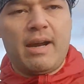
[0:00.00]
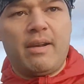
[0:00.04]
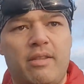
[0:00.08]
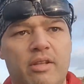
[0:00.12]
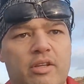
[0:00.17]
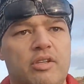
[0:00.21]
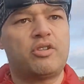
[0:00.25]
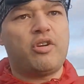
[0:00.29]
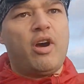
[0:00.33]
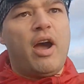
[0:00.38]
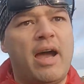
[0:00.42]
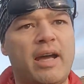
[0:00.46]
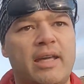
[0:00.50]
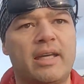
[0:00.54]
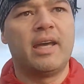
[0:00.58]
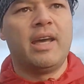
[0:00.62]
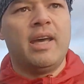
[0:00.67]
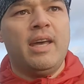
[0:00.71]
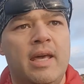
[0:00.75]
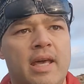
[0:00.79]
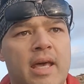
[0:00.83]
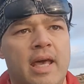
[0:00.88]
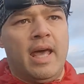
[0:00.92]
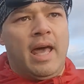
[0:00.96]
at the track,
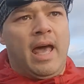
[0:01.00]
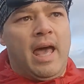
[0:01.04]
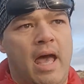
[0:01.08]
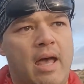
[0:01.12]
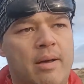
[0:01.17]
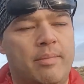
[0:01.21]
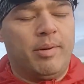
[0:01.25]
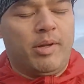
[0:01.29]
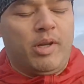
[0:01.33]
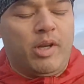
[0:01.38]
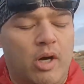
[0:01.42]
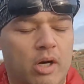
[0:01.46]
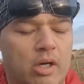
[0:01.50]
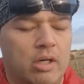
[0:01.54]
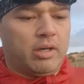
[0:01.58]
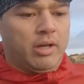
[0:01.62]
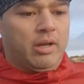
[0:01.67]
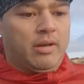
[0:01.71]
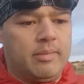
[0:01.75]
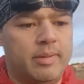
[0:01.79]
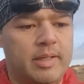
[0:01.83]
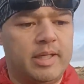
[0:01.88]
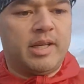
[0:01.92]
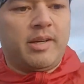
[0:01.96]
but not
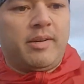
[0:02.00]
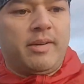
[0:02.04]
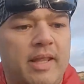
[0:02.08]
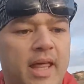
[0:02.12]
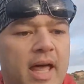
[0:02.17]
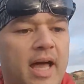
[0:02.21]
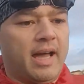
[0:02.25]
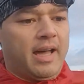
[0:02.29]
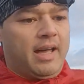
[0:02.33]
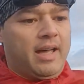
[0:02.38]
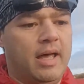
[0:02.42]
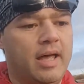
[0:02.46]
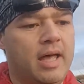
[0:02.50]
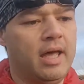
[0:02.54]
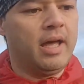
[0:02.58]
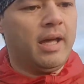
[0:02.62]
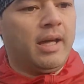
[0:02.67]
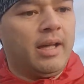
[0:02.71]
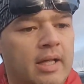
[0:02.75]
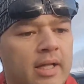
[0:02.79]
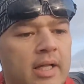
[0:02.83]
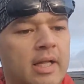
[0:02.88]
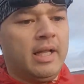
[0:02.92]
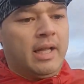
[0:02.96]
going to be doing that.
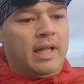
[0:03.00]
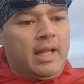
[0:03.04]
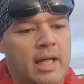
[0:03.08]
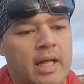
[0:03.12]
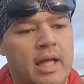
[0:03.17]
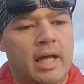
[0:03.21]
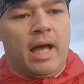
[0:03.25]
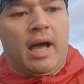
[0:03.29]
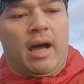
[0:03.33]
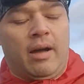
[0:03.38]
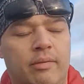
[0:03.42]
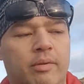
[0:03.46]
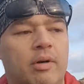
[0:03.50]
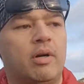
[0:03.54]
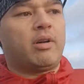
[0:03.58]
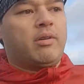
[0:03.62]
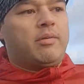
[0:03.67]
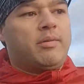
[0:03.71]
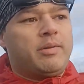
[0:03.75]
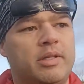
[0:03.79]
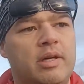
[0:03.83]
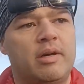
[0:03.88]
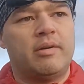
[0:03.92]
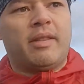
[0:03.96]
I'm not
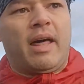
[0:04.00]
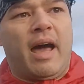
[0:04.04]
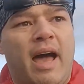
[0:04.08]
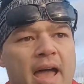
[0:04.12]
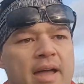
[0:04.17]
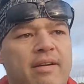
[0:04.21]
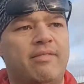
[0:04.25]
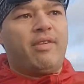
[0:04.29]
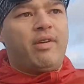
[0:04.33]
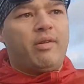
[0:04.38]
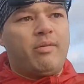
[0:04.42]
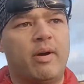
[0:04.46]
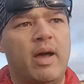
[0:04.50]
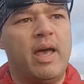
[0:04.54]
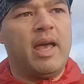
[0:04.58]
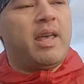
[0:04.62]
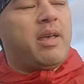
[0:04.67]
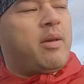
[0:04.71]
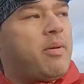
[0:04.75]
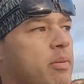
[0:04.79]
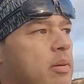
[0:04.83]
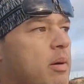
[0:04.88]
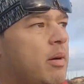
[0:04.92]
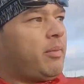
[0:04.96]
going to be doing that every
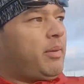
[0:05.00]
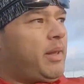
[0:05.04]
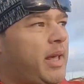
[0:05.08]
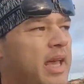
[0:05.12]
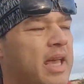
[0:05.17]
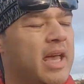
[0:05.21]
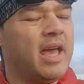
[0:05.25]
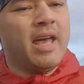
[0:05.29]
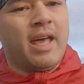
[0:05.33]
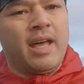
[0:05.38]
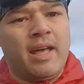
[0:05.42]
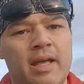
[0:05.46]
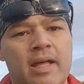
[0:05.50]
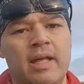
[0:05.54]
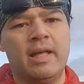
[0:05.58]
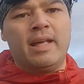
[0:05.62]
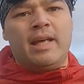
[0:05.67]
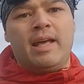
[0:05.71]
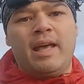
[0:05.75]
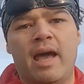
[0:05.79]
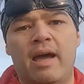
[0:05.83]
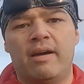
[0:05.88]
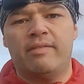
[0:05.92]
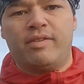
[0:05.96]
week, probably
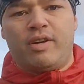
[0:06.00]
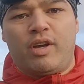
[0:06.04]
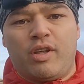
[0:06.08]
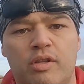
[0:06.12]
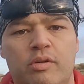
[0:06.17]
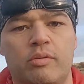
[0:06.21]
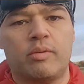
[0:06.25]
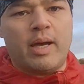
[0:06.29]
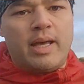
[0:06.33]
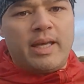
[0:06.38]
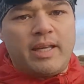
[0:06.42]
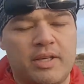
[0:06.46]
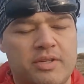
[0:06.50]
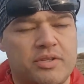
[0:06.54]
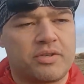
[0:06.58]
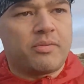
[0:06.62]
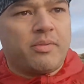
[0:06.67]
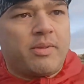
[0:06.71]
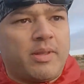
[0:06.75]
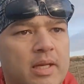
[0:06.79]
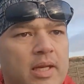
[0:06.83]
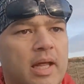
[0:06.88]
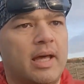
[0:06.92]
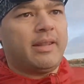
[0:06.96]
every other week or
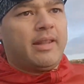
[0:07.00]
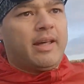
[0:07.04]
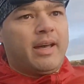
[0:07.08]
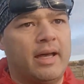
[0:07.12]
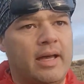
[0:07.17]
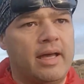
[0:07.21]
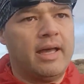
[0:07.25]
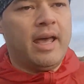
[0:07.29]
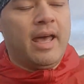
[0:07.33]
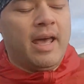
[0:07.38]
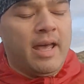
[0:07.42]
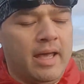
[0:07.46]
something like that,